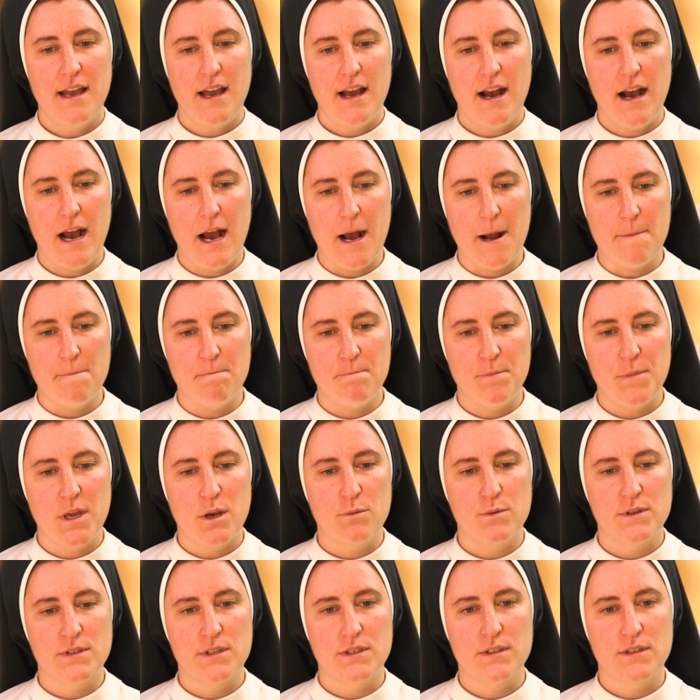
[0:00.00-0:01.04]
there
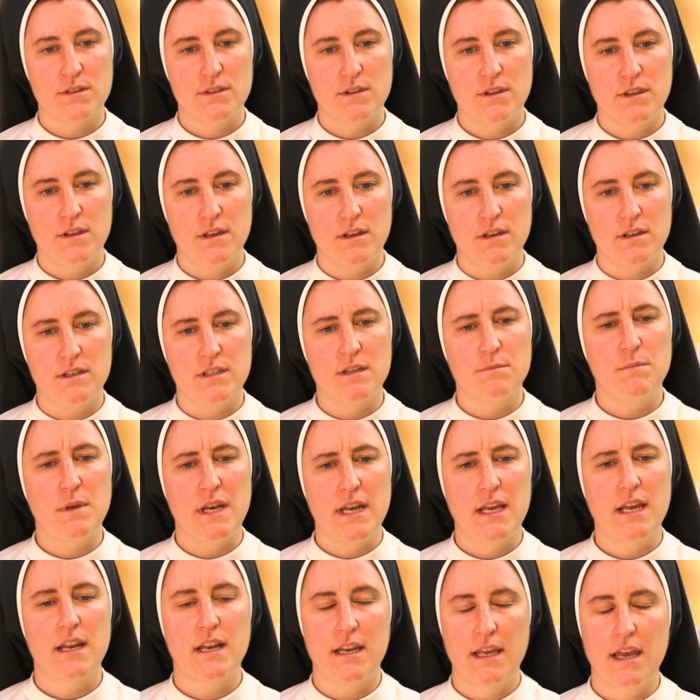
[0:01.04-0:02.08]
was the
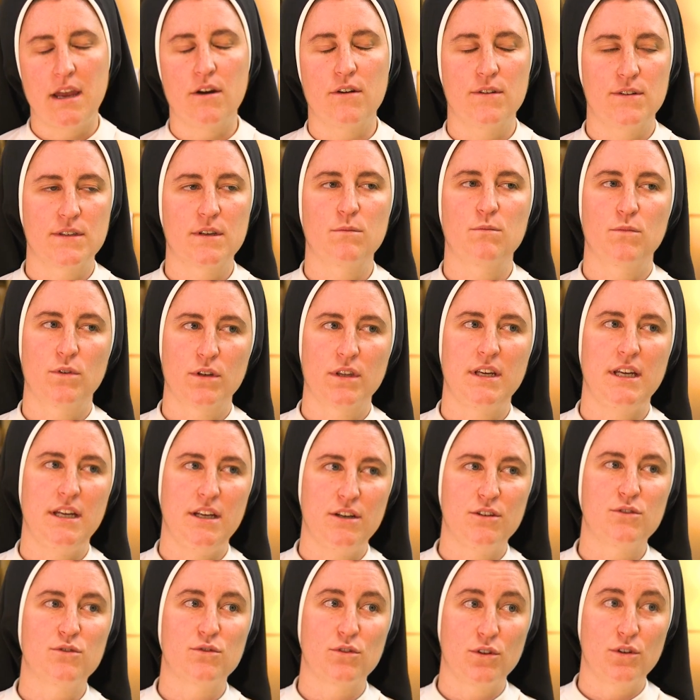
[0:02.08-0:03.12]
Dominican charism
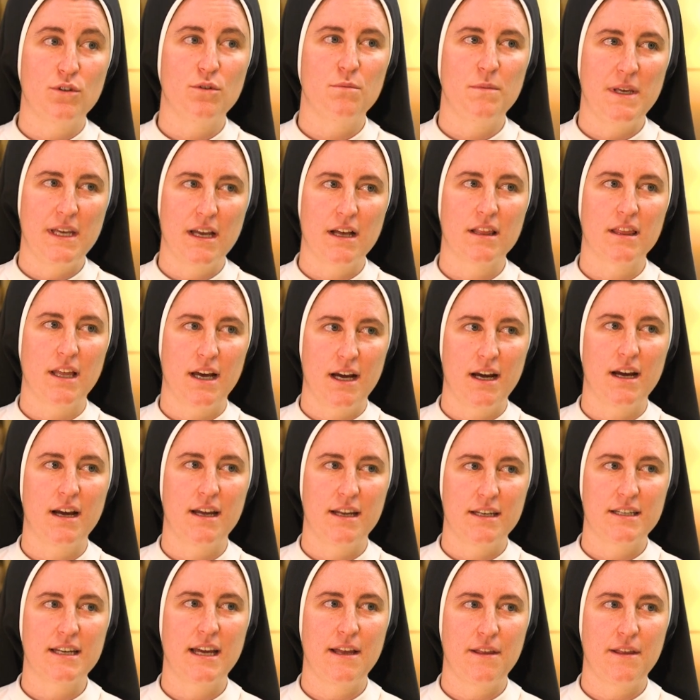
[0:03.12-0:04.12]
really drew me a lot.